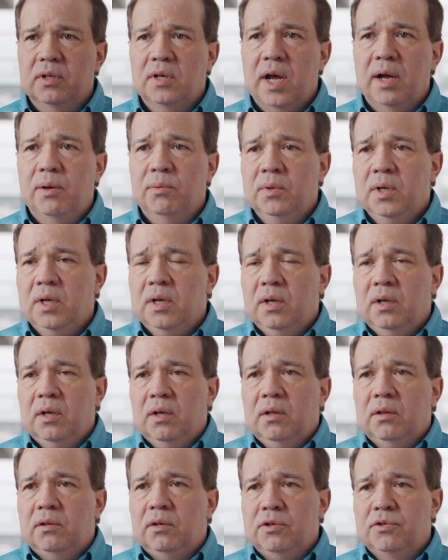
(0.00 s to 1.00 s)
Now,
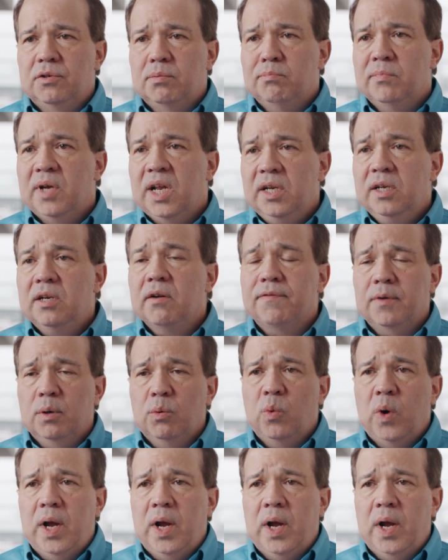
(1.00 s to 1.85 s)
there's many different